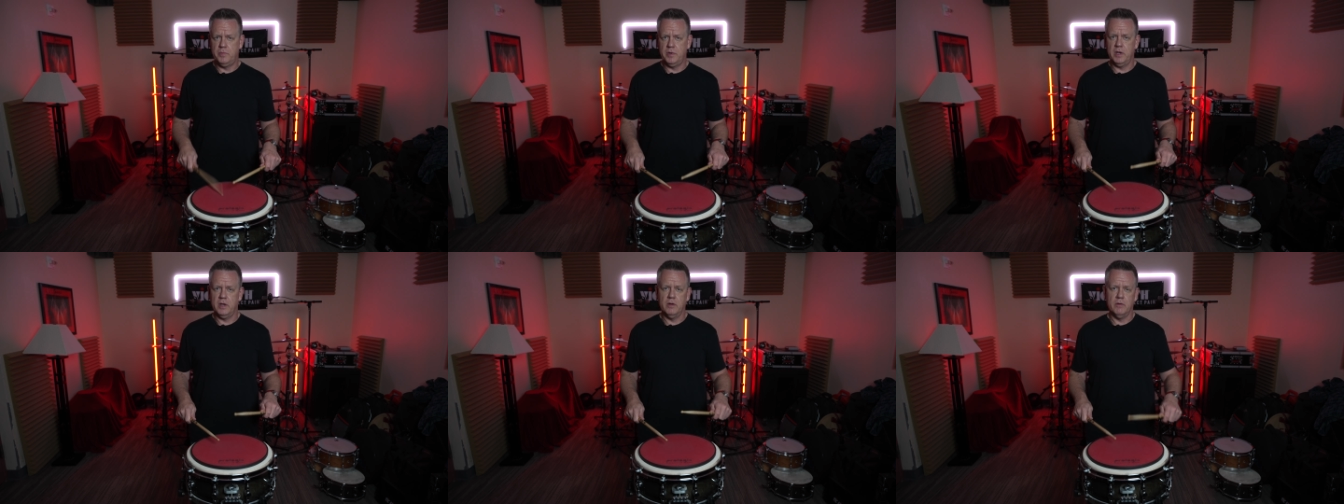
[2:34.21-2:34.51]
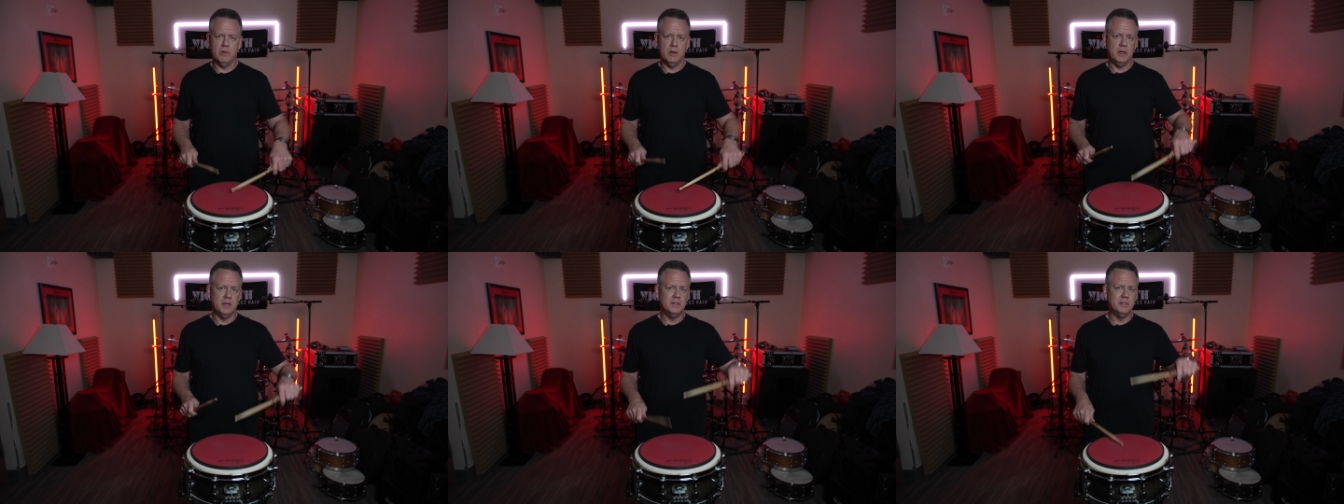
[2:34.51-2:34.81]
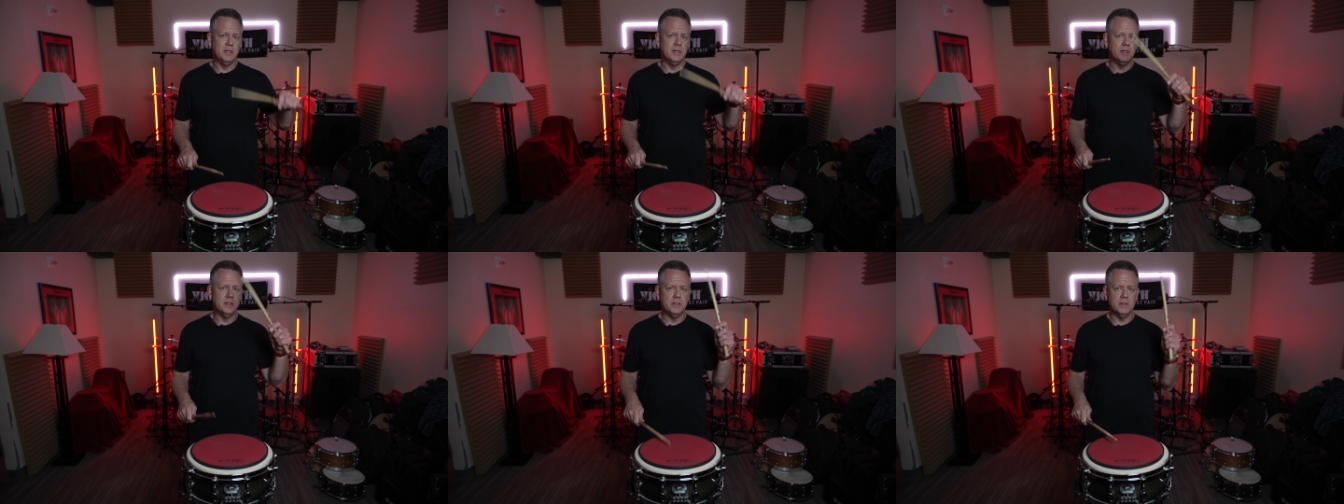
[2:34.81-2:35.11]

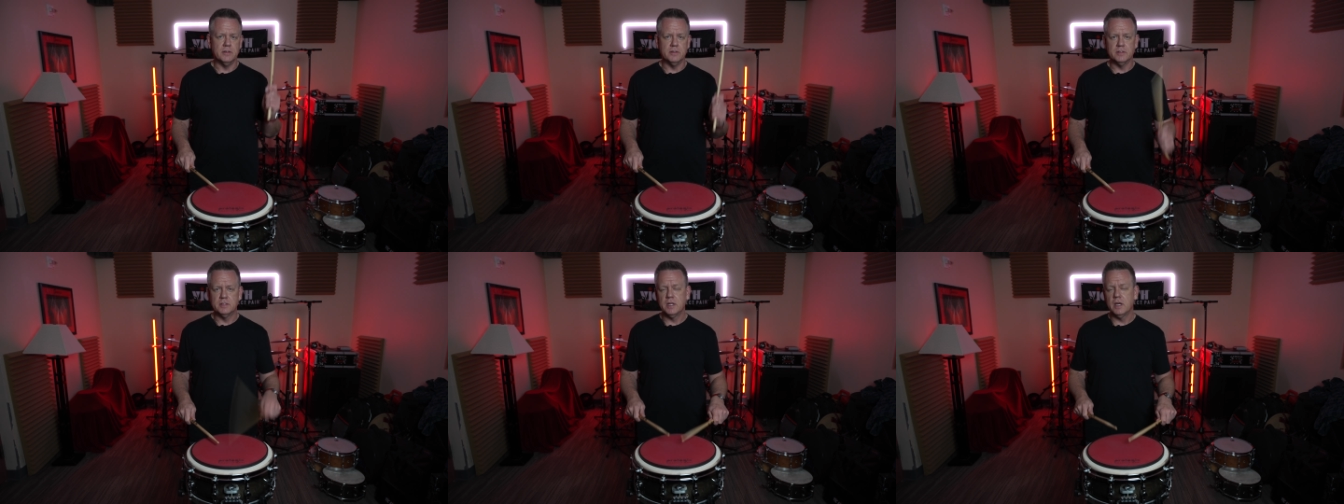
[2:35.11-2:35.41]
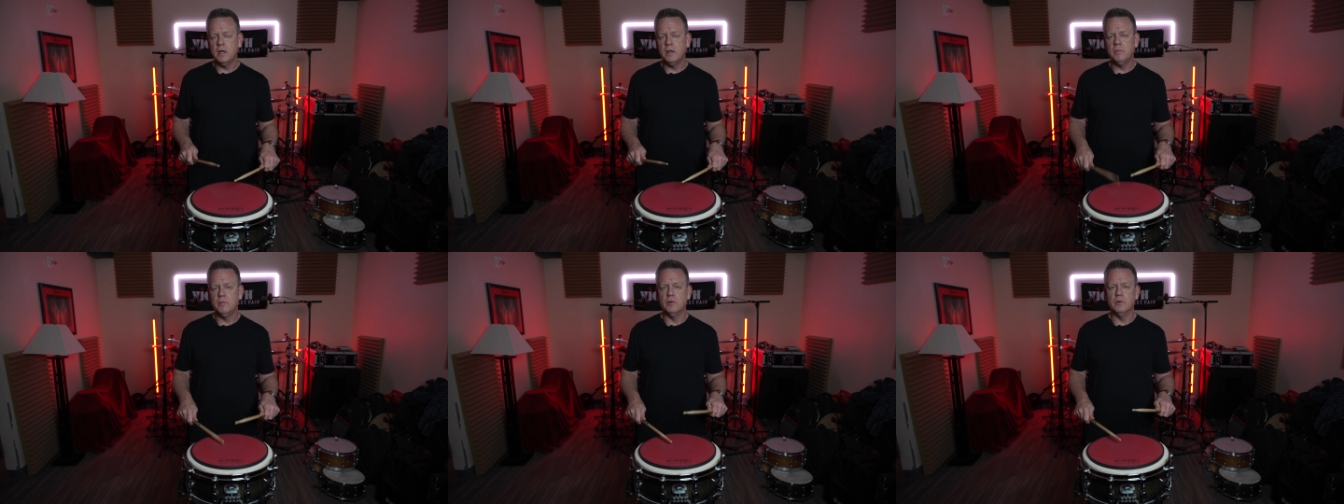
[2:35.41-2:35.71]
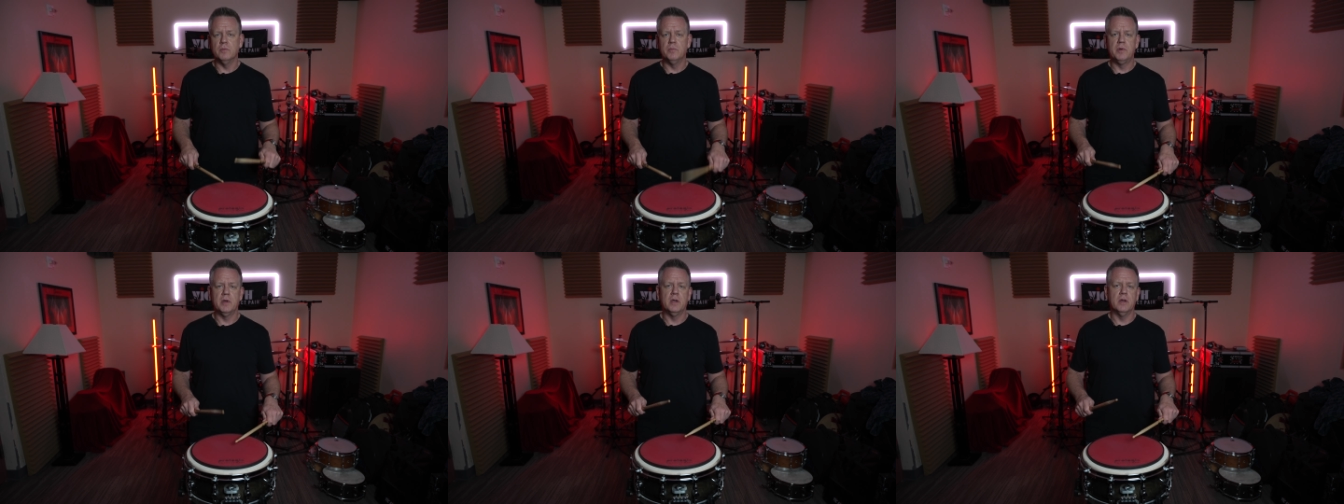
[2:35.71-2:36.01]
paradiddle,
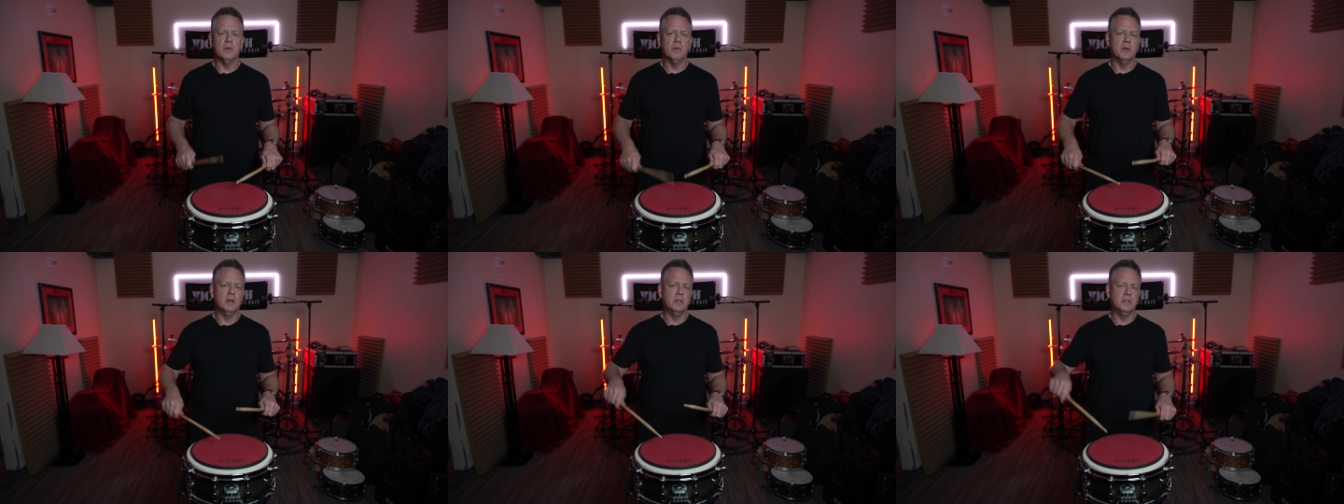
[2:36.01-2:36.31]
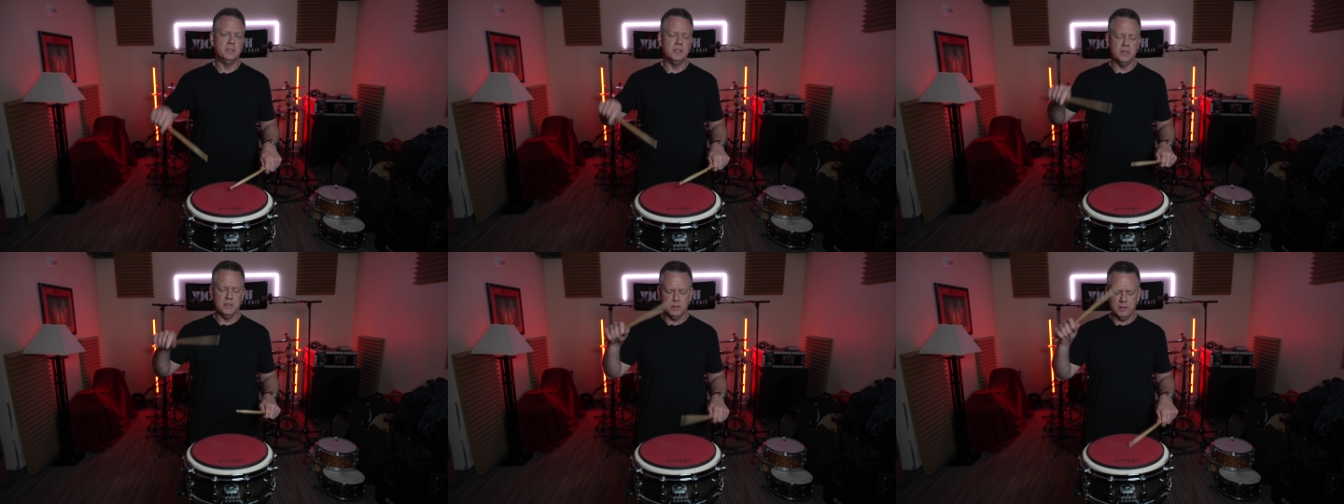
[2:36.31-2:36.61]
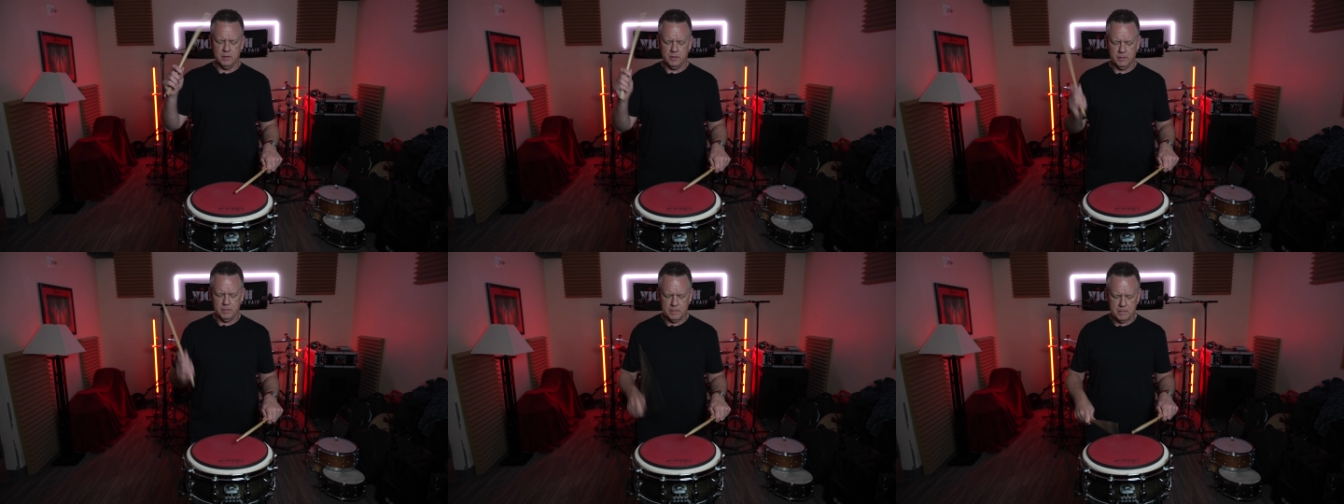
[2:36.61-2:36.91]
double
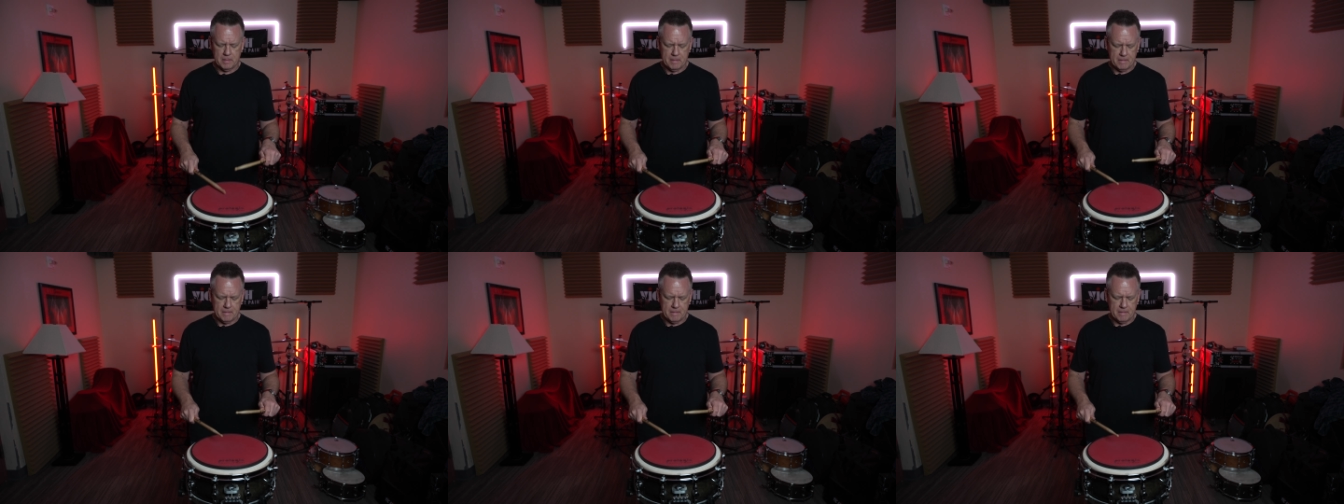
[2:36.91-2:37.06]
paradiddle.